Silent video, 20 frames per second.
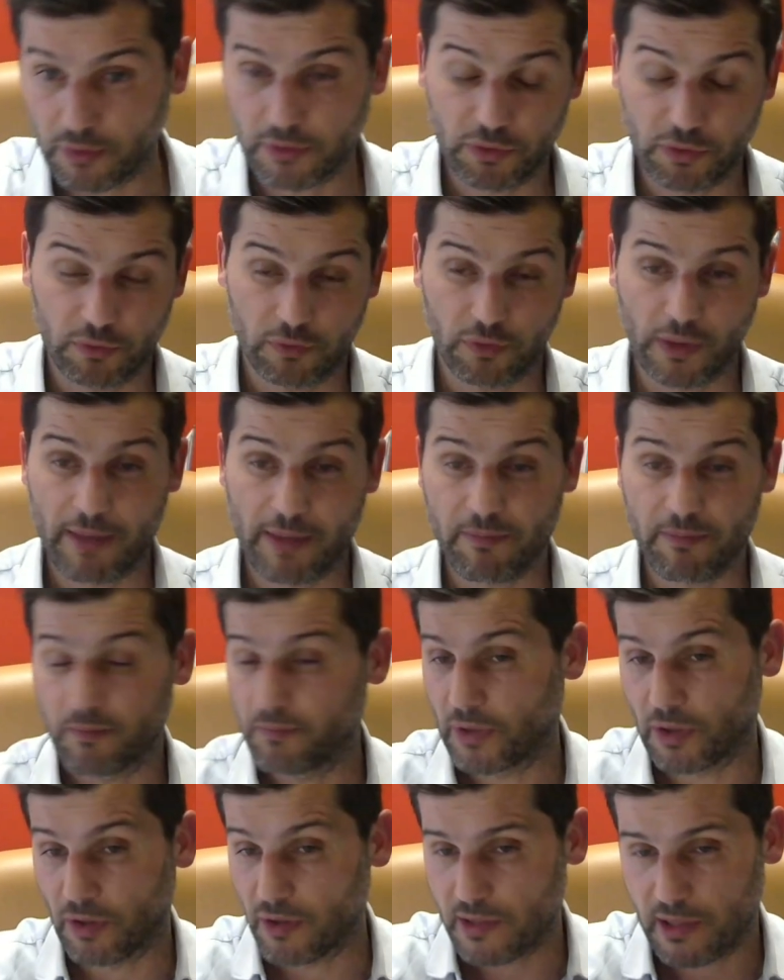to them
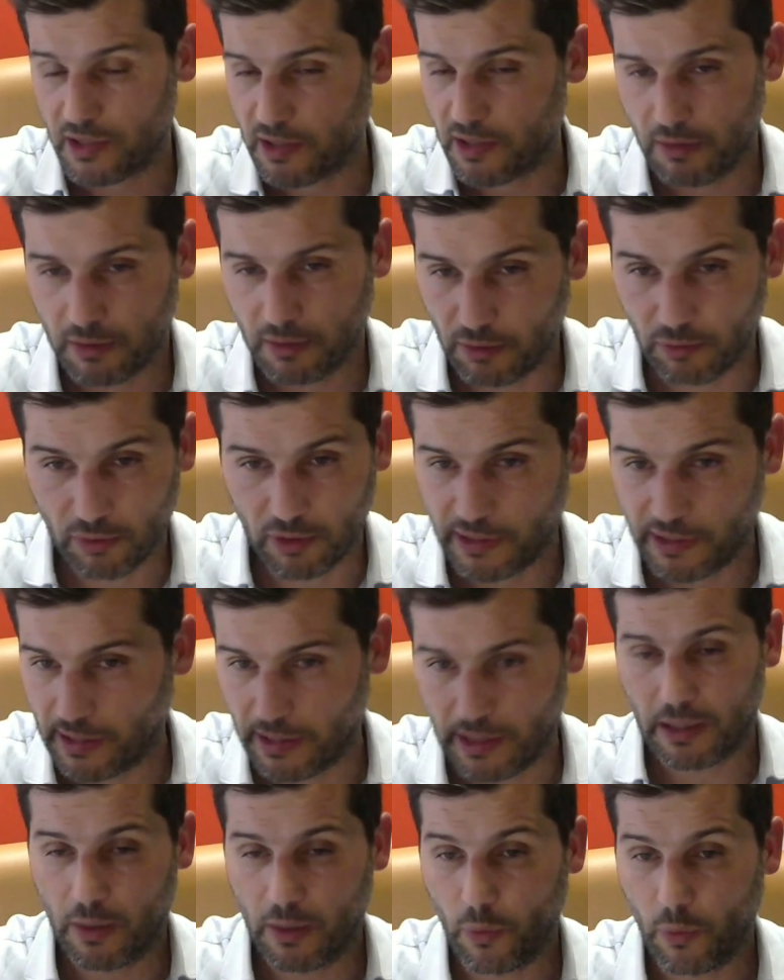because it's not only an
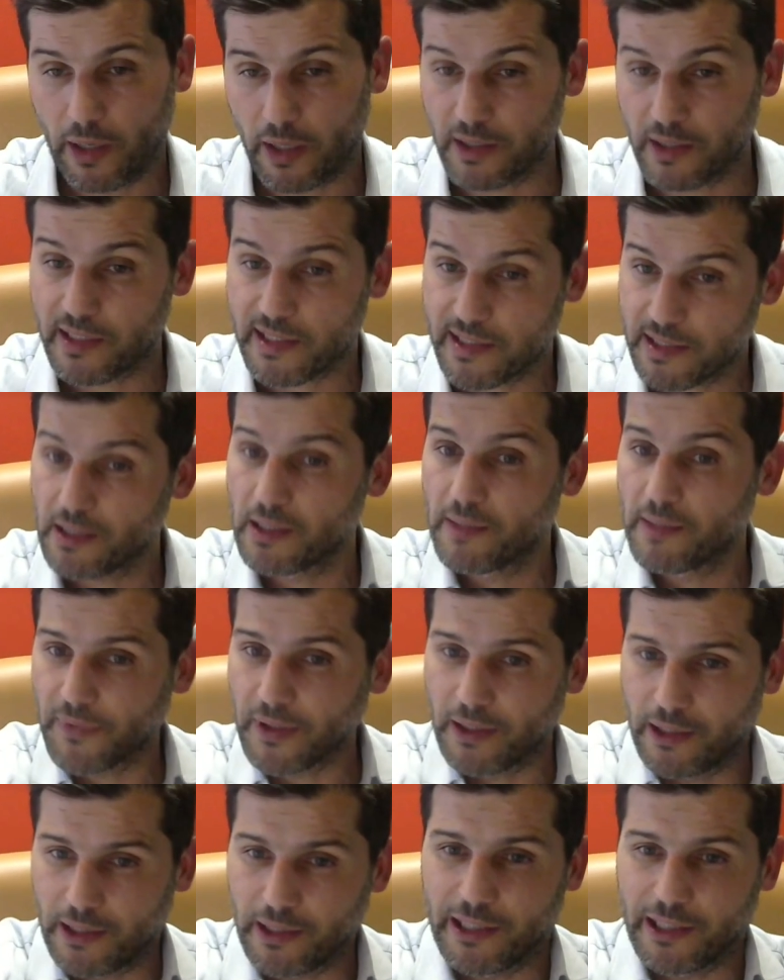awareness,
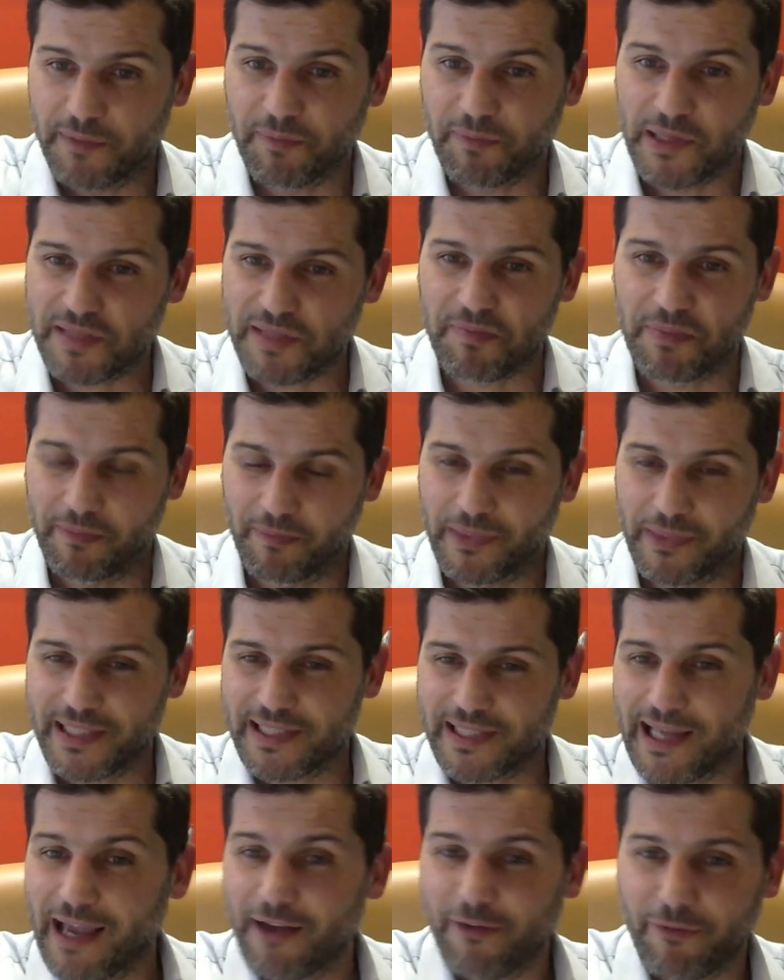it, must,
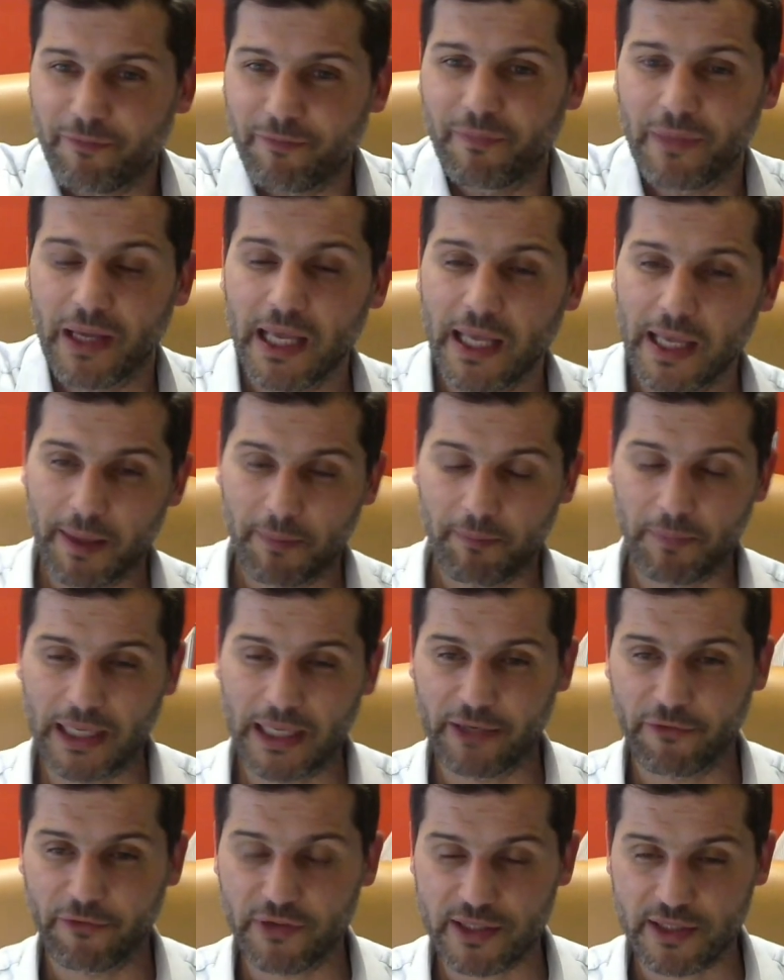must have
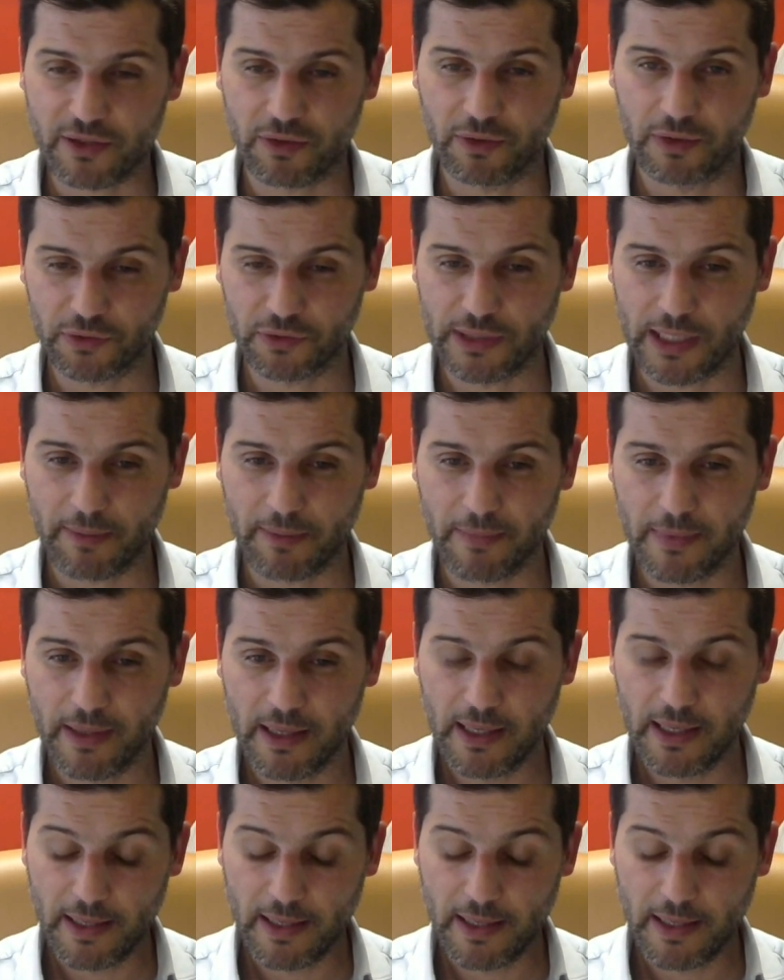benefits to, to them.